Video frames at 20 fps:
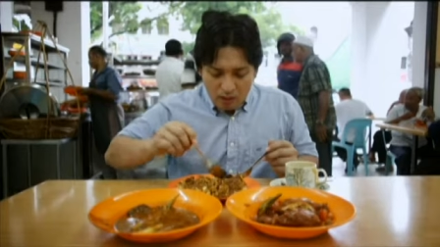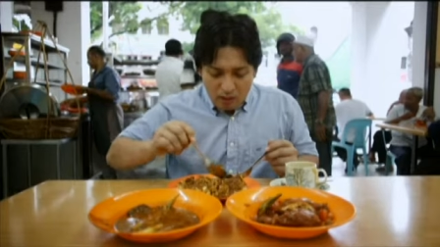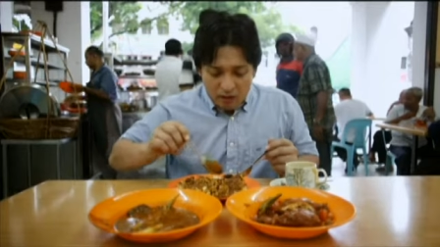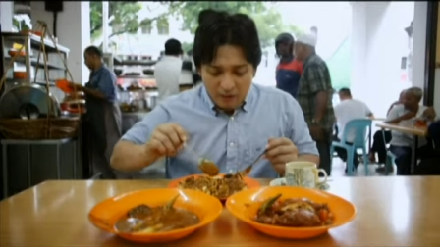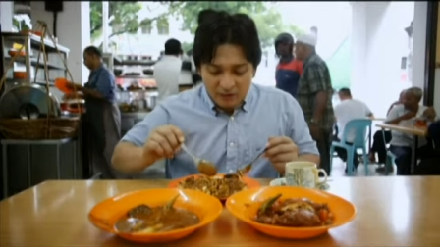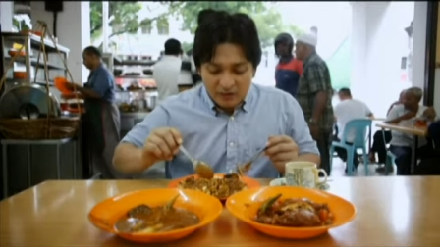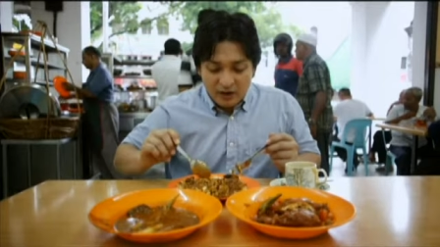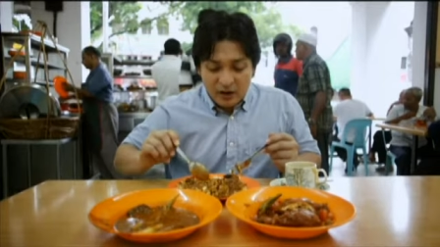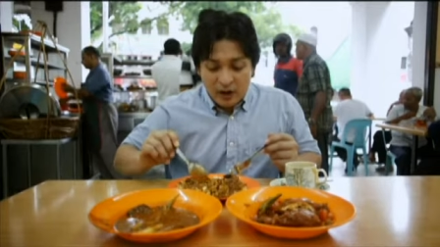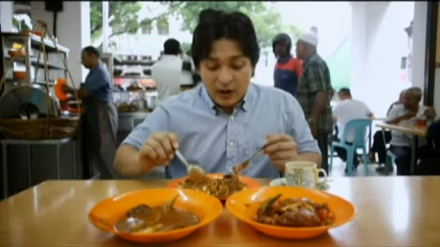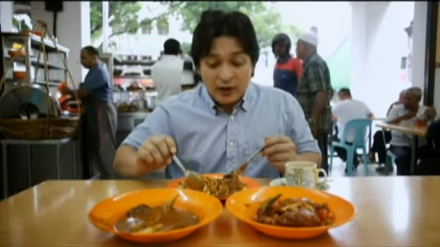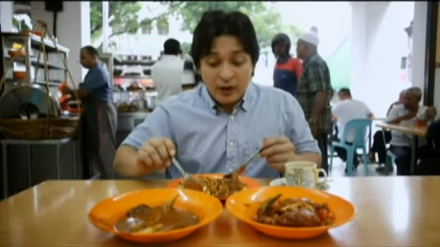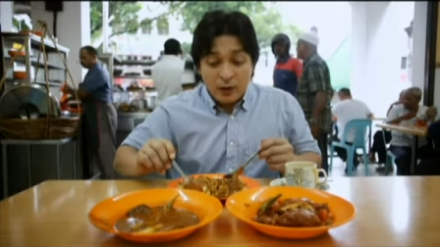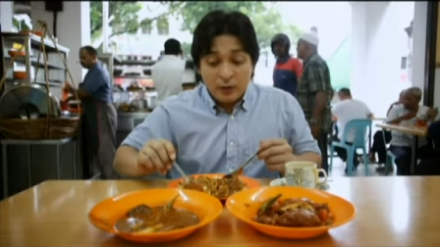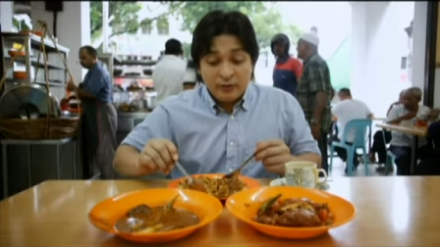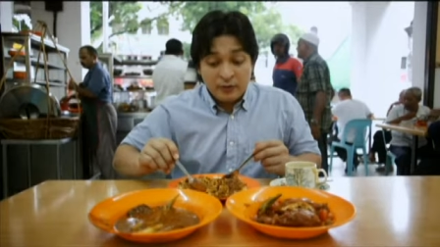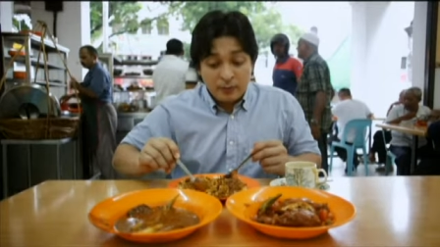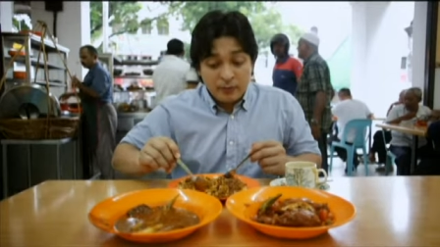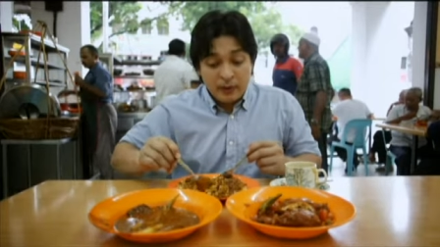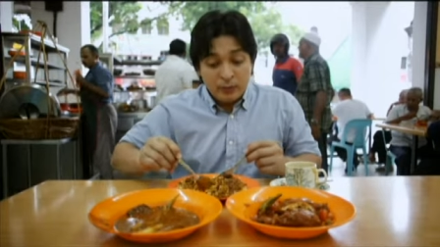because the kandar
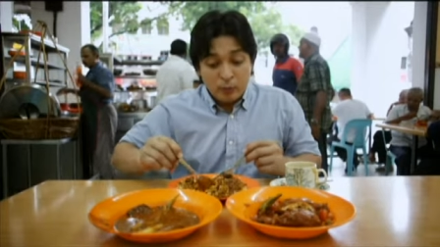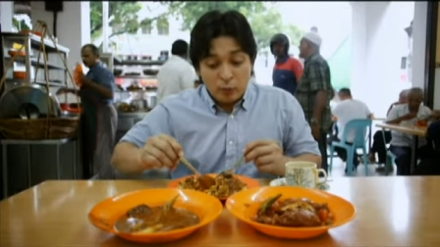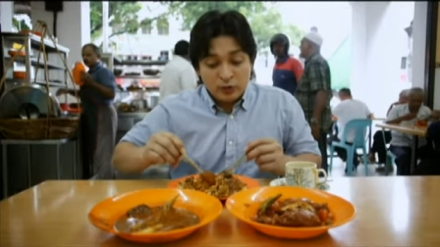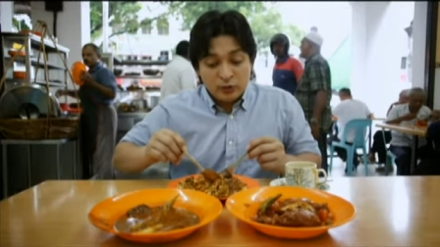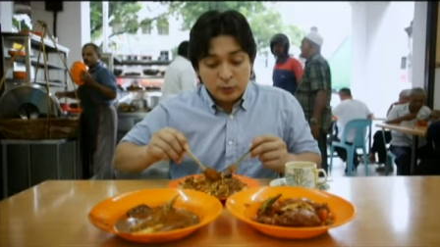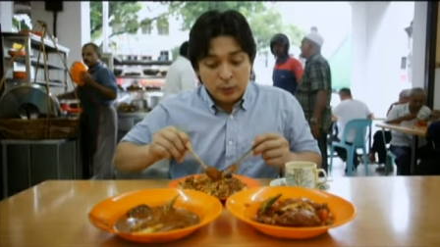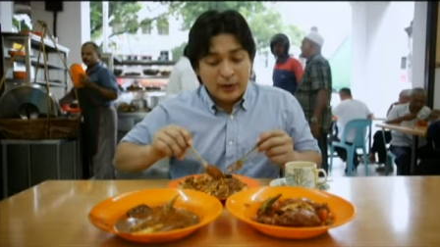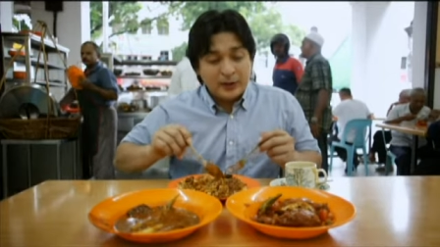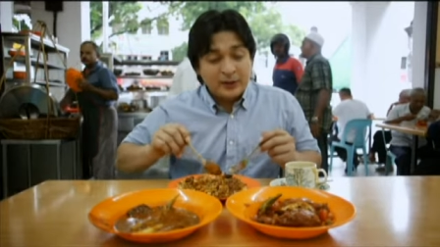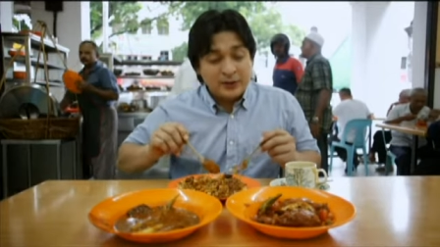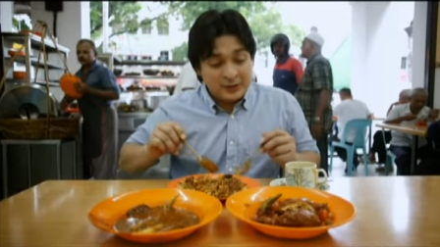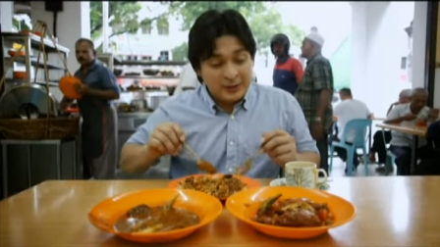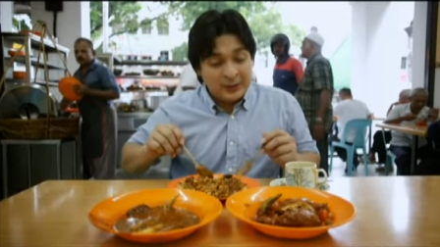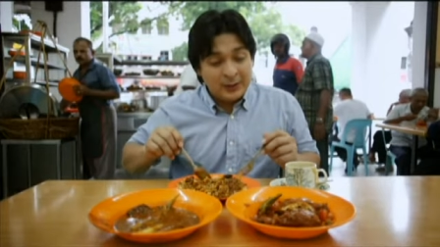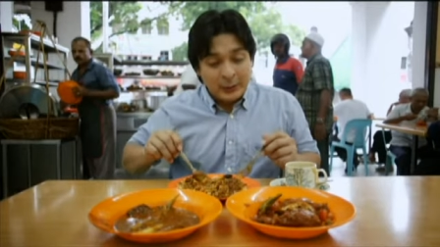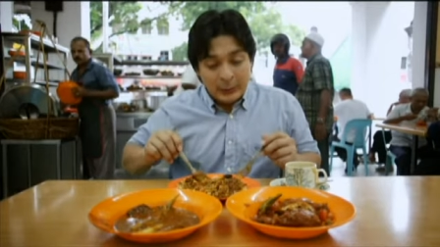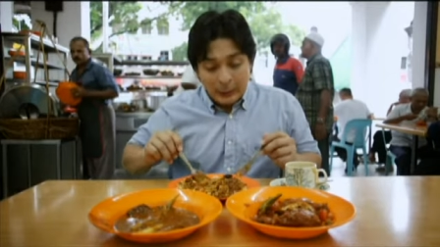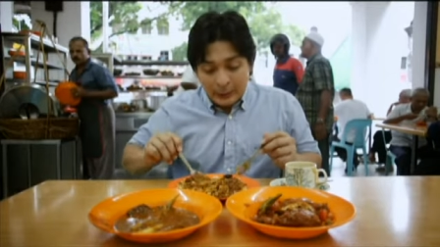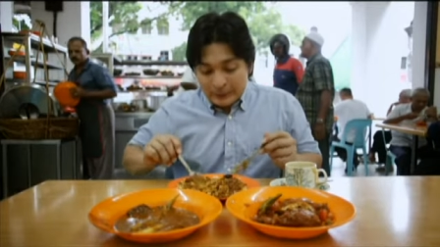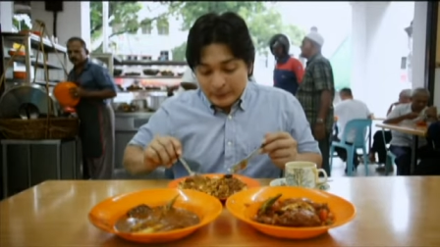is a bit more spicy.
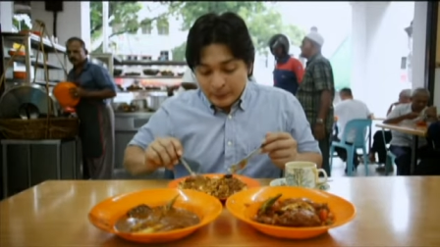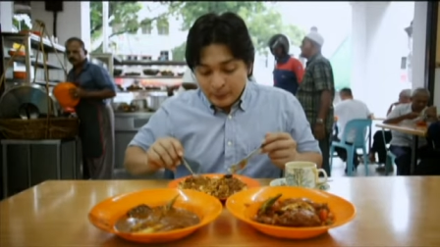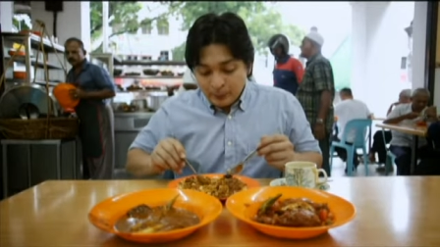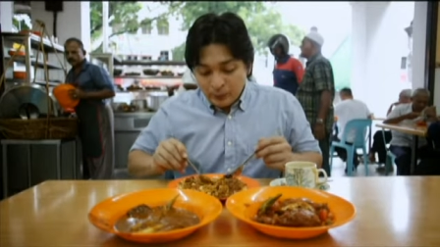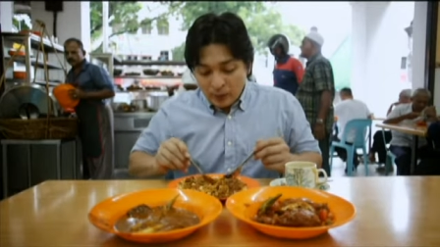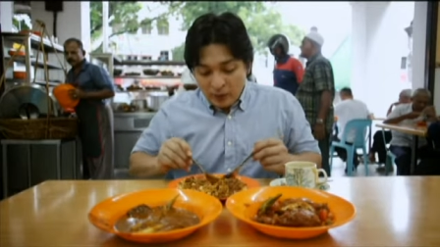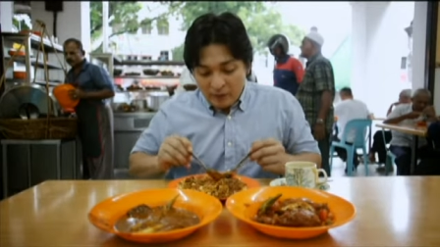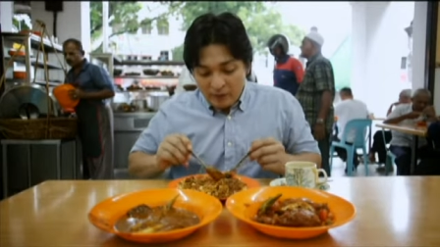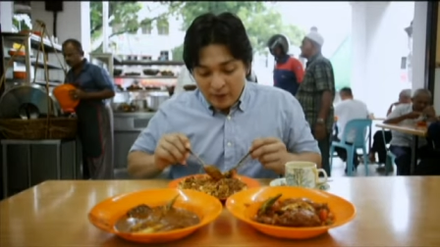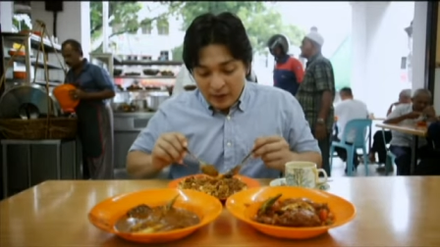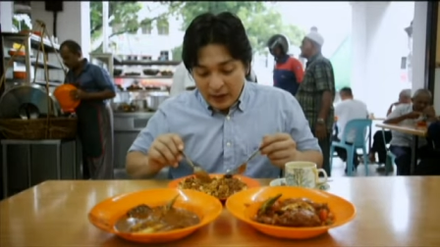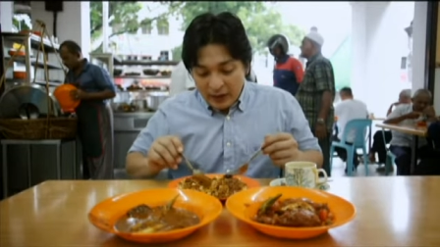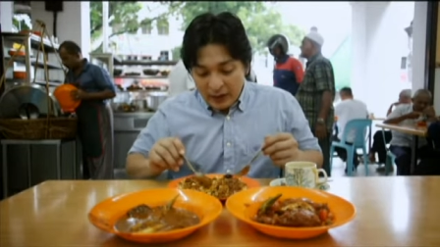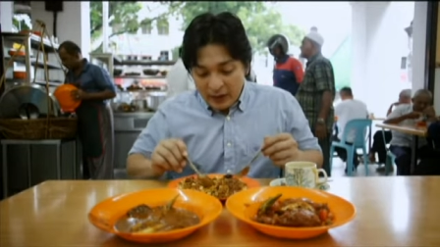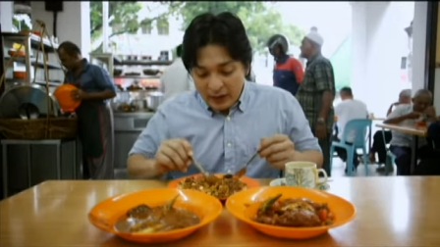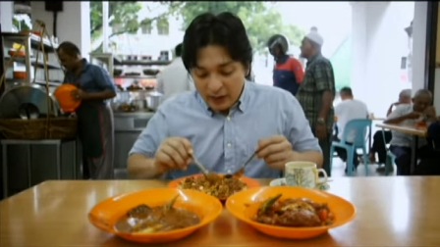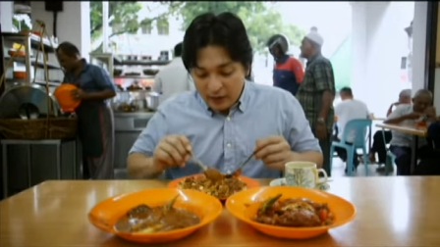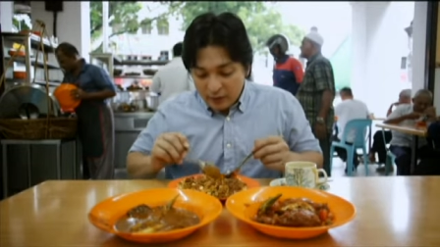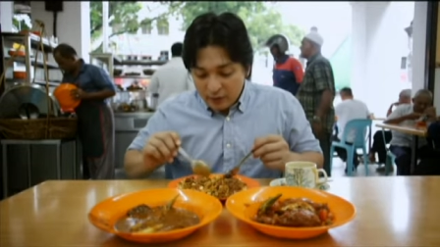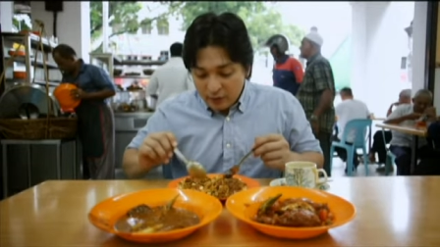Feeling it
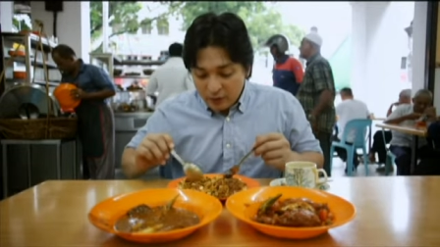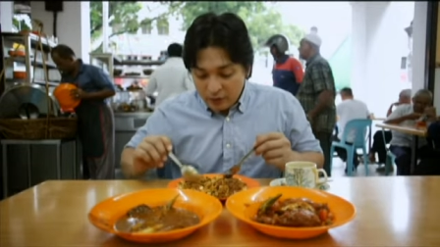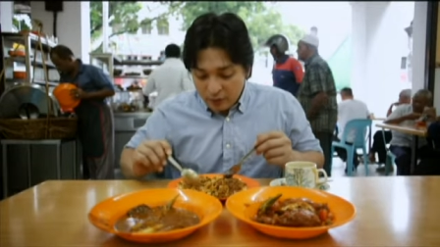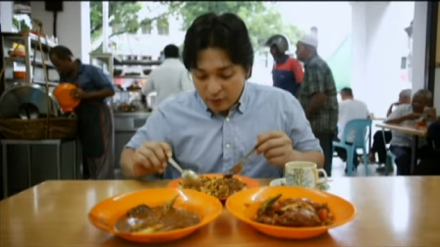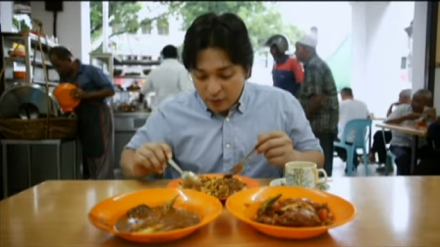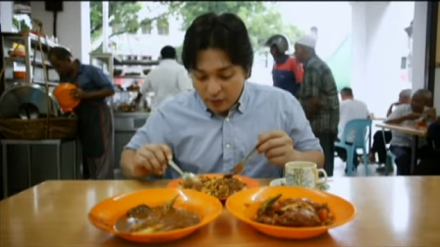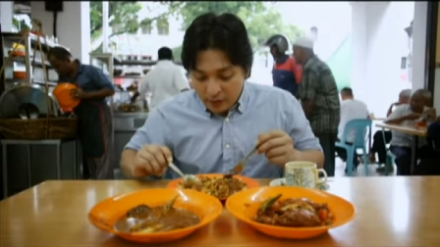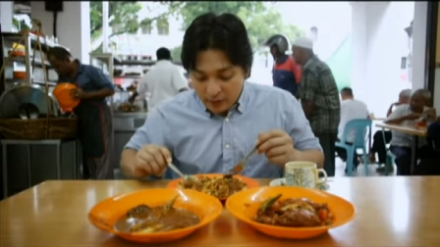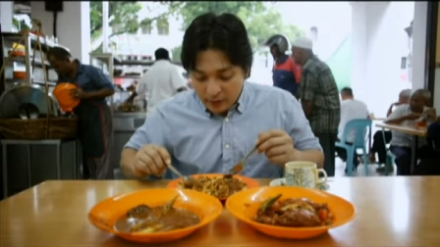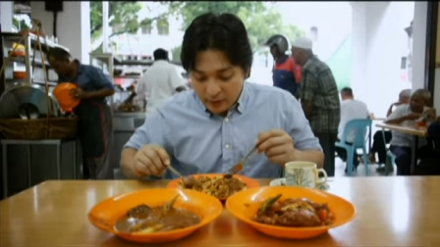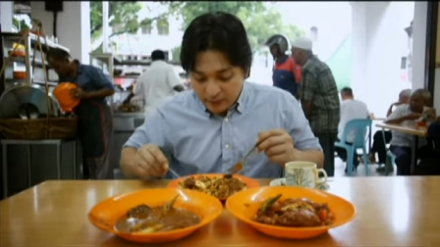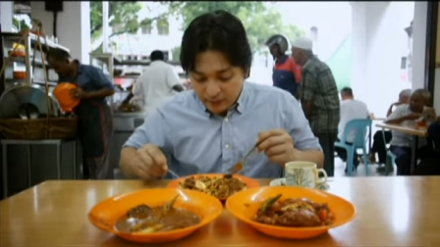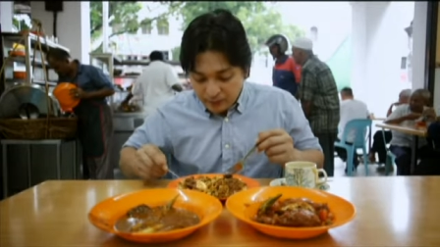down the throat now.